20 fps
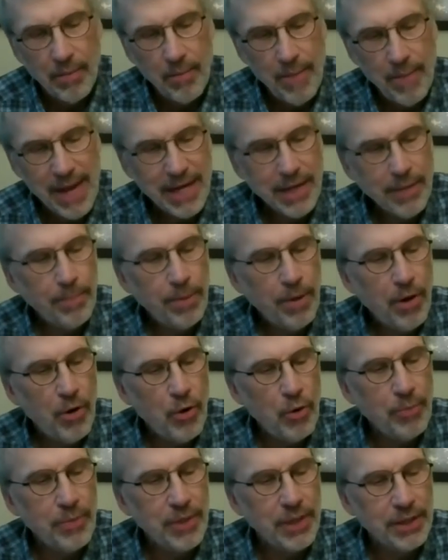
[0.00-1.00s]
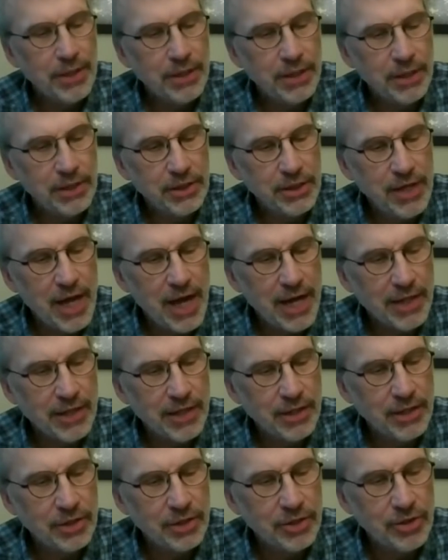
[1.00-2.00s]
Make a poem that does
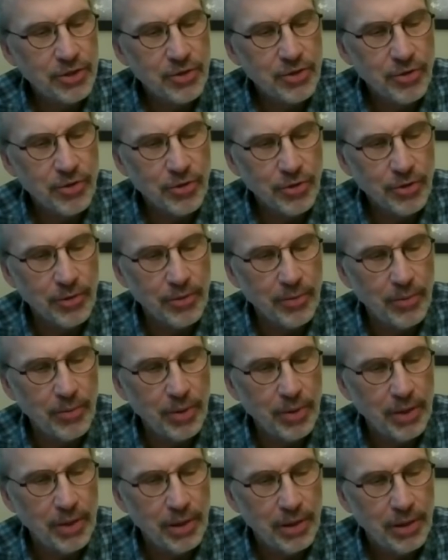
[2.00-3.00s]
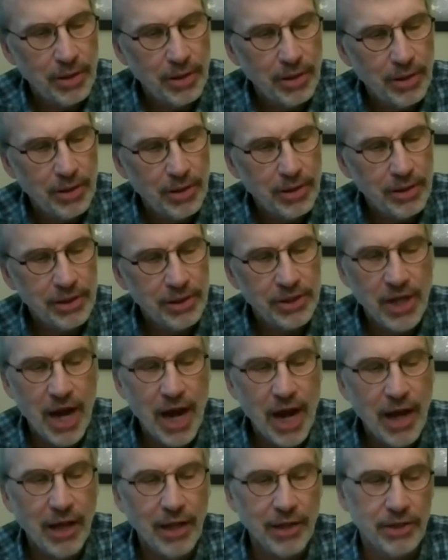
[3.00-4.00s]
not disturb the
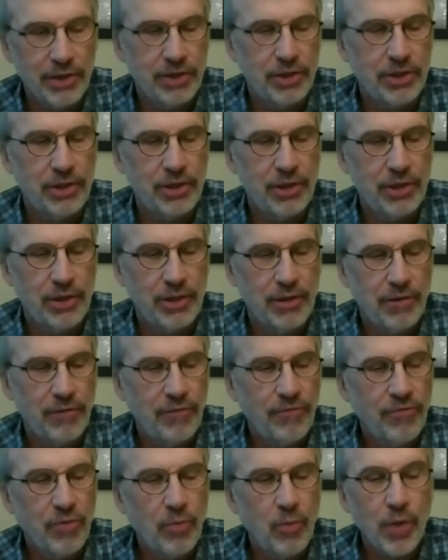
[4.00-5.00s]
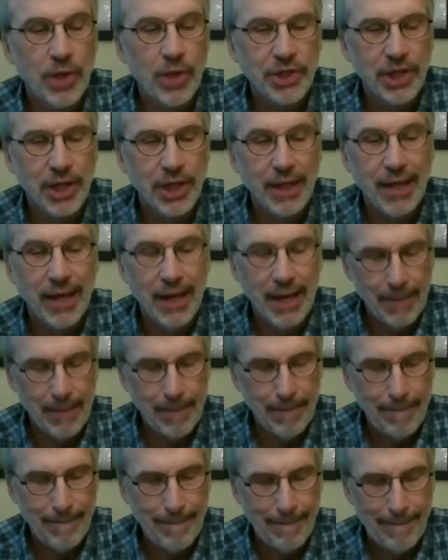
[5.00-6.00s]
silence from which it
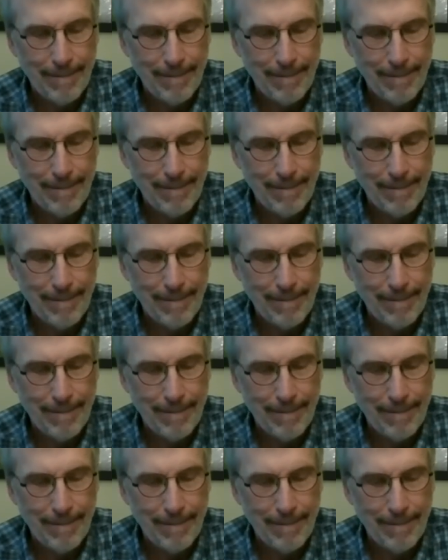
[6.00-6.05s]
came.